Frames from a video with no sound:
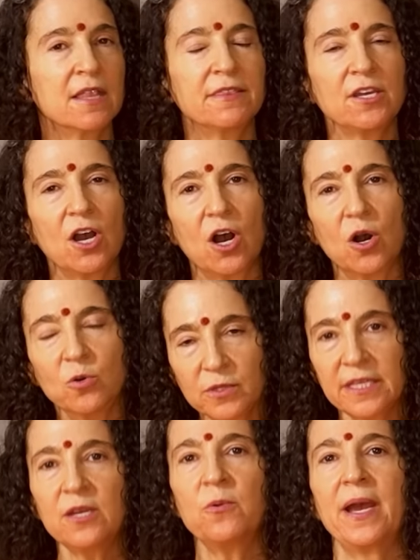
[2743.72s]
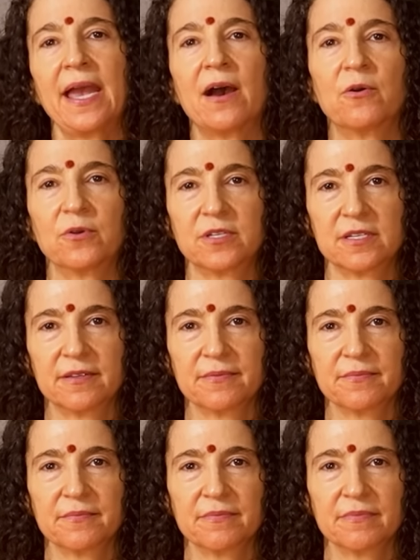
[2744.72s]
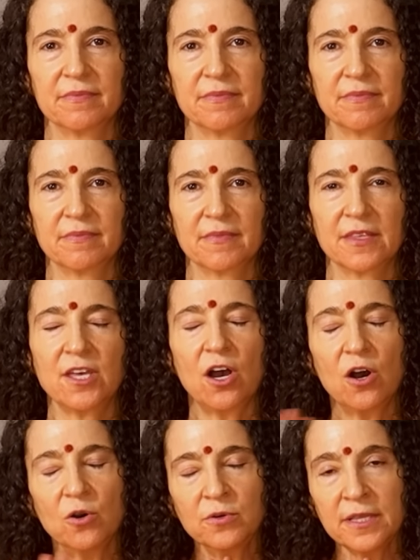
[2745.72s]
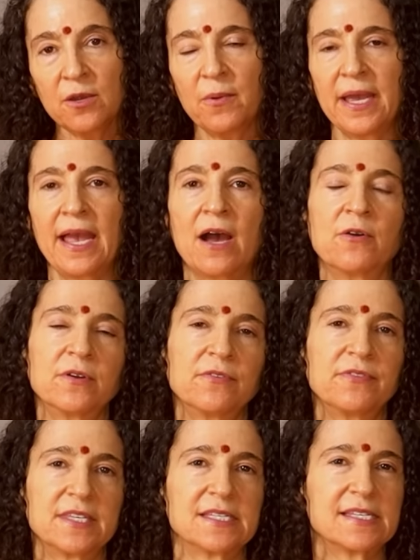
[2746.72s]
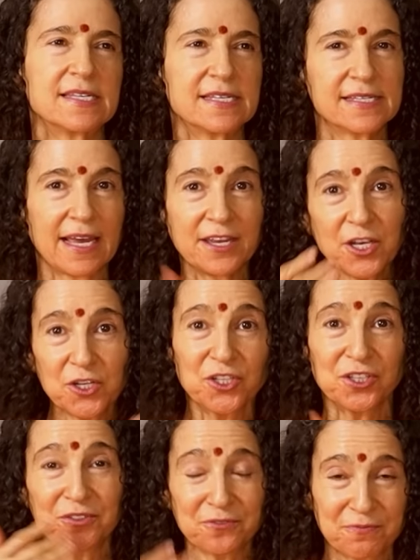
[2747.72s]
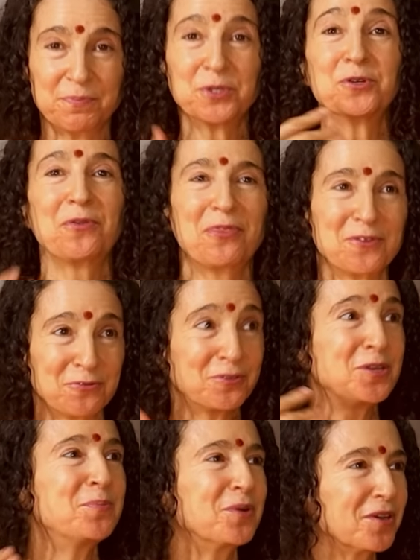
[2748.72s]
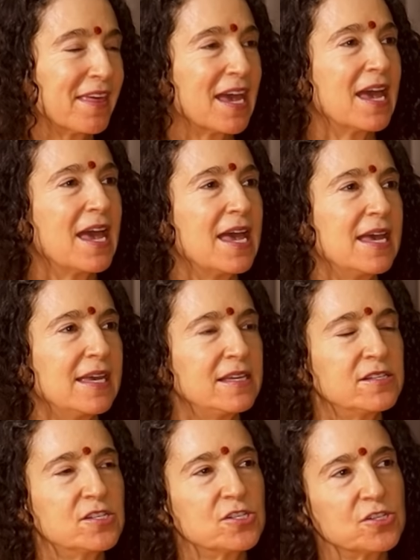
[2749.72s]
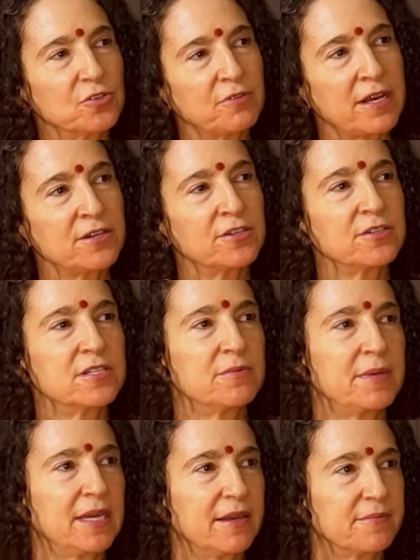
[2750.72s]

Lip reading: The only way out, the only way out of this cycle of birth and rebirth is surrender to me.